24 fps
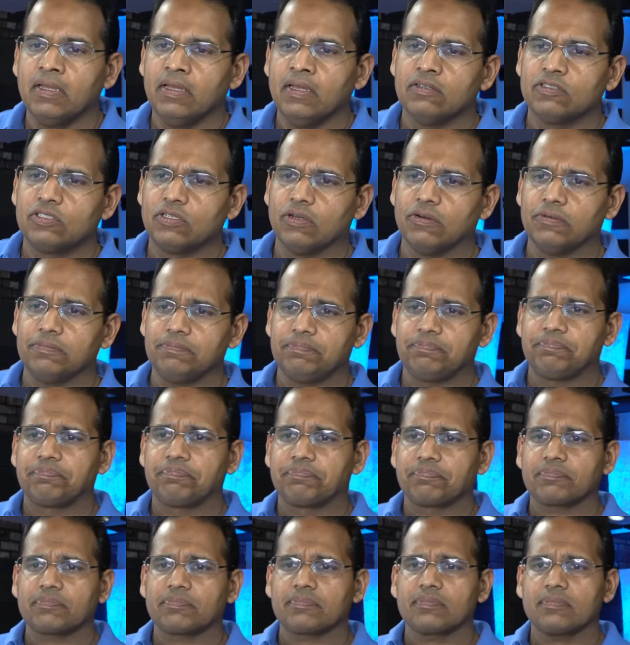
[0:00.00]
So
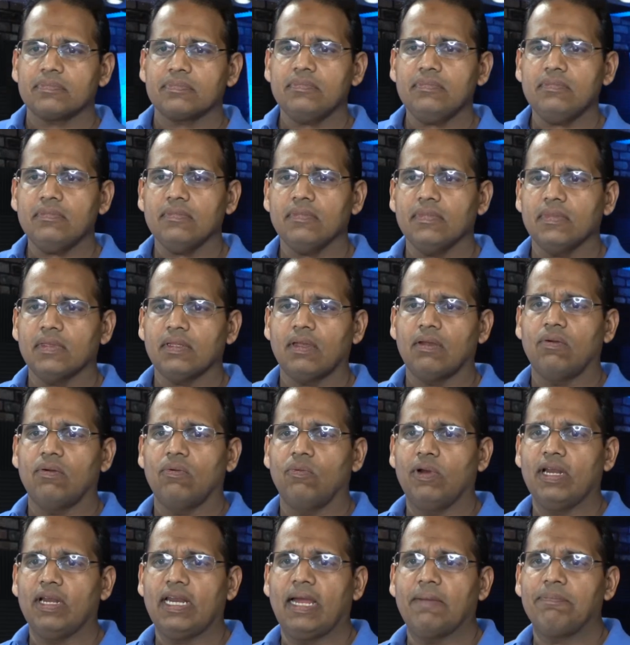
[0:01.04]

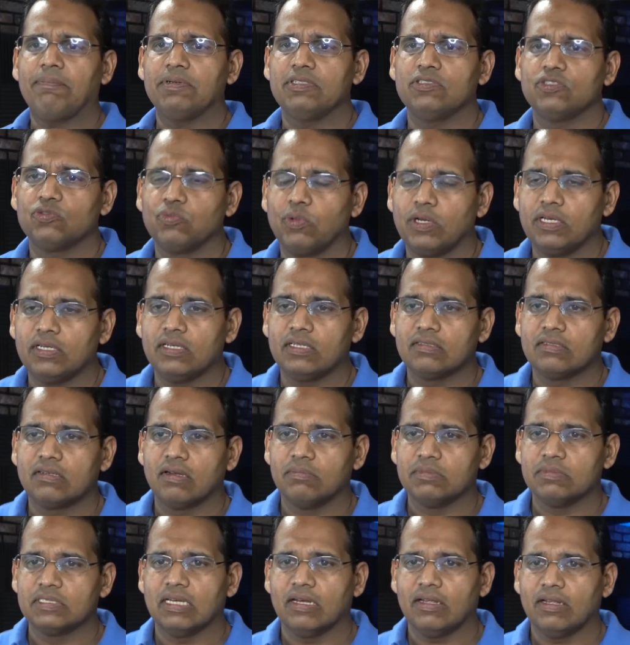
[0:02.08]
what happens when it
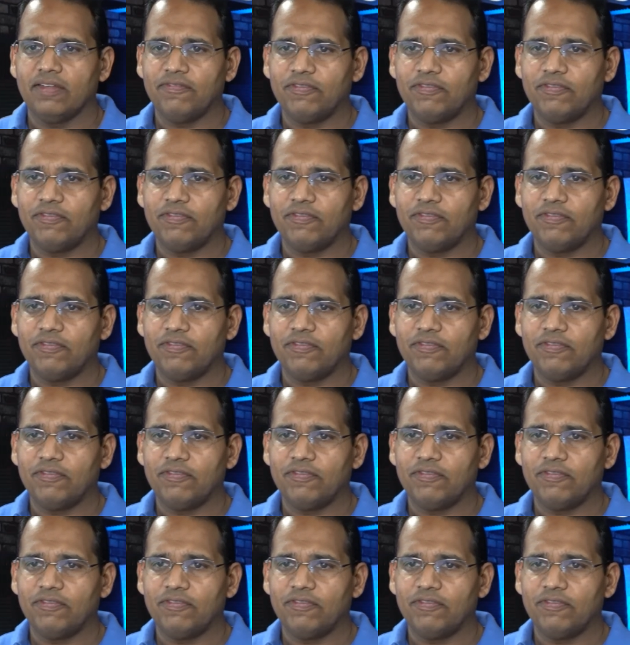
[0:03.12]
comes out?